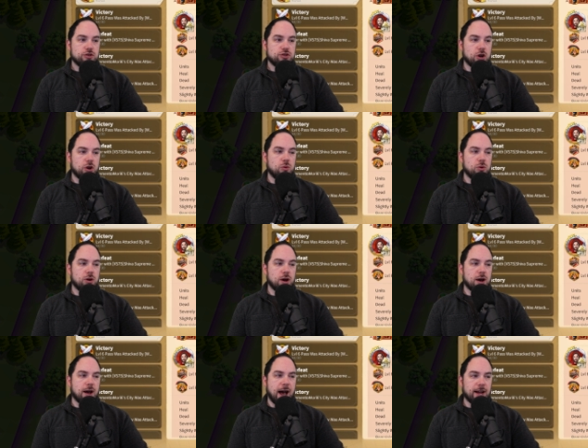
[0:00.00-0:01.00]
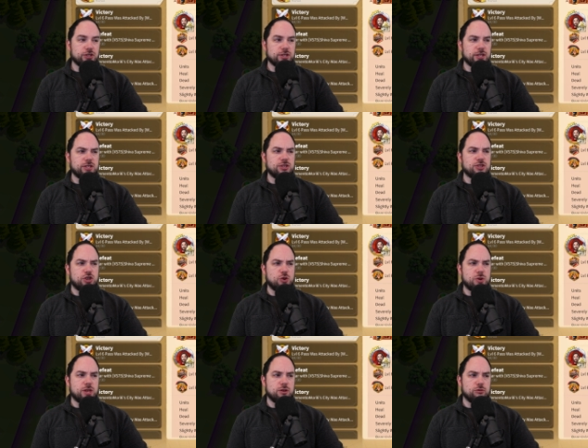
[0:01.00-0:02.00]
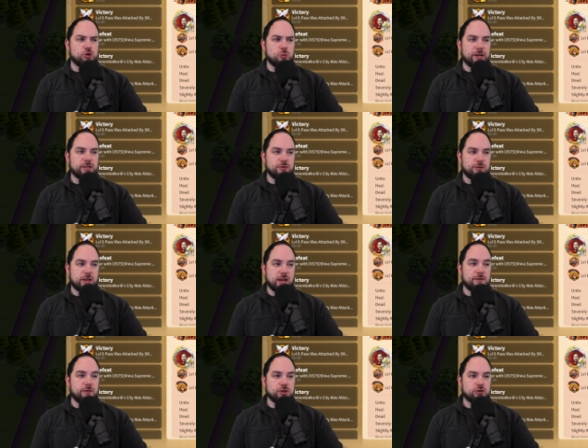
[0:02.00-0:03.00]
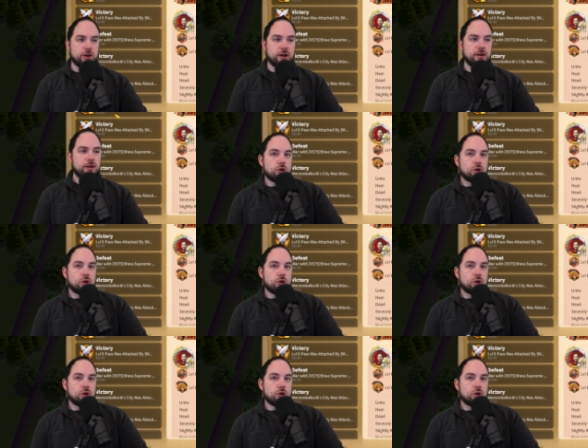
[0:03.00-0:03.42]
so uh, actually, this is two huge wins for the infantry.